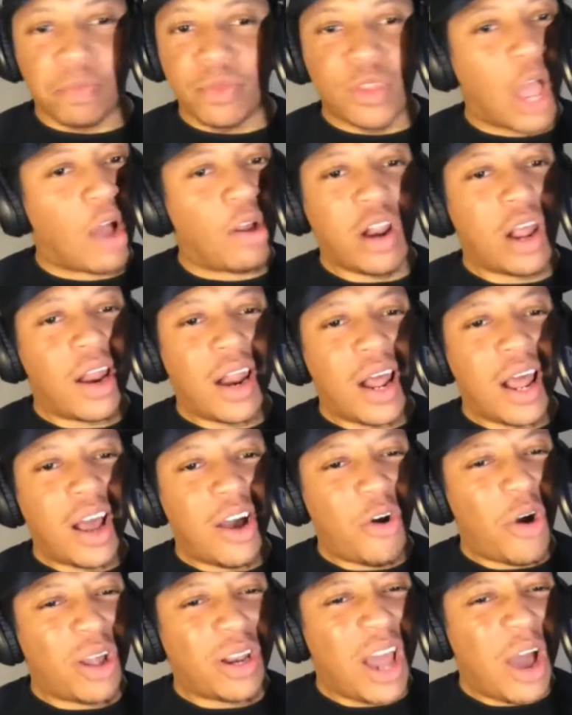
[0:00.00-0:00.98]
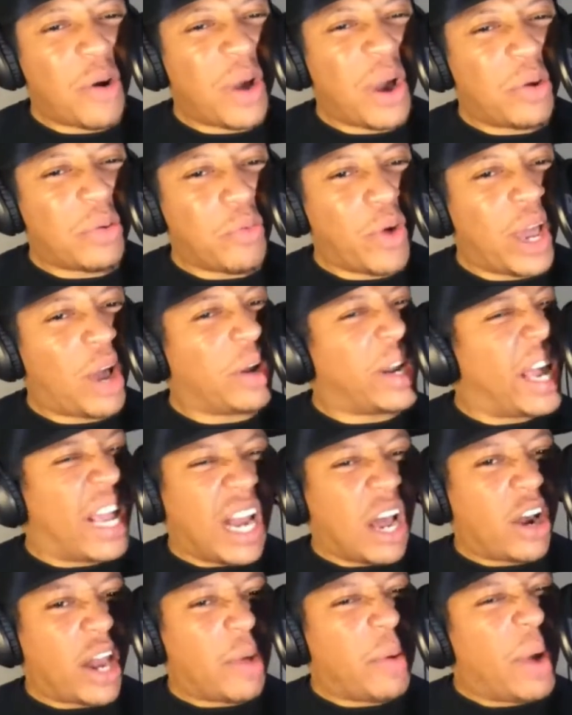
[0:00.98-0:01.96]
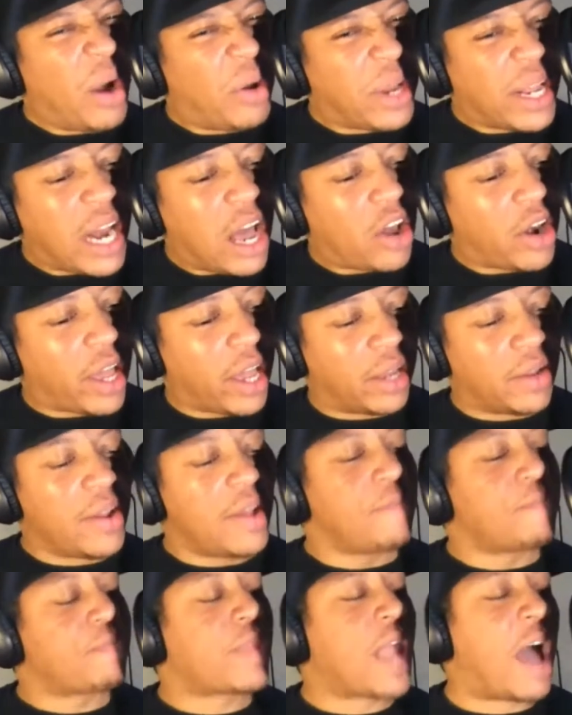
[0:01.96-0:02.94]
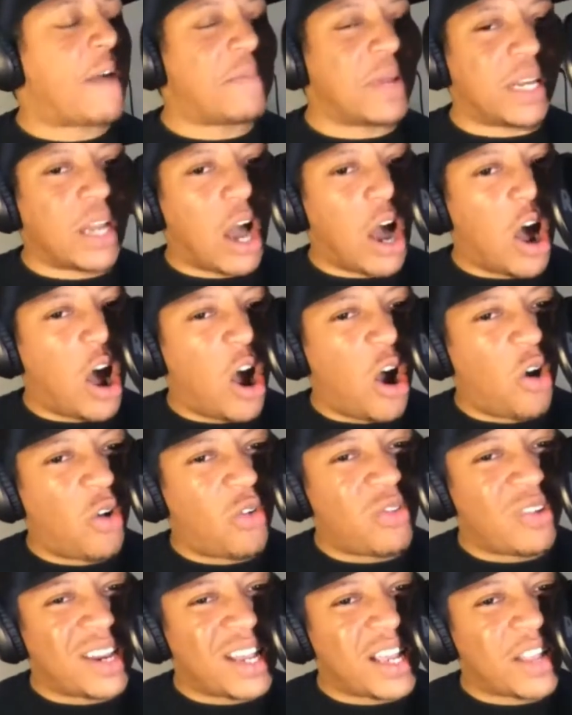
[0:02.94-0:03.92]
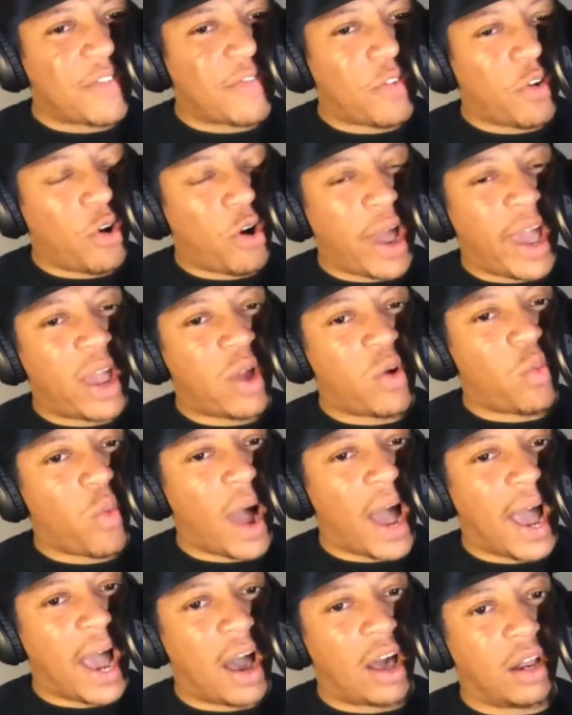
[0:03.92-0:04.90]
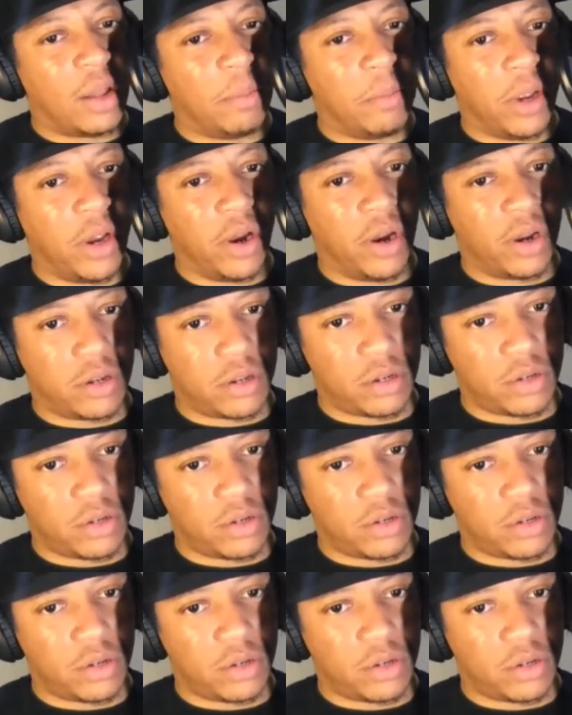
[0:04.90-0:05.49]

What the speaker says: No. We don't need all that. We don't need all that. I've been holding this for a while, America.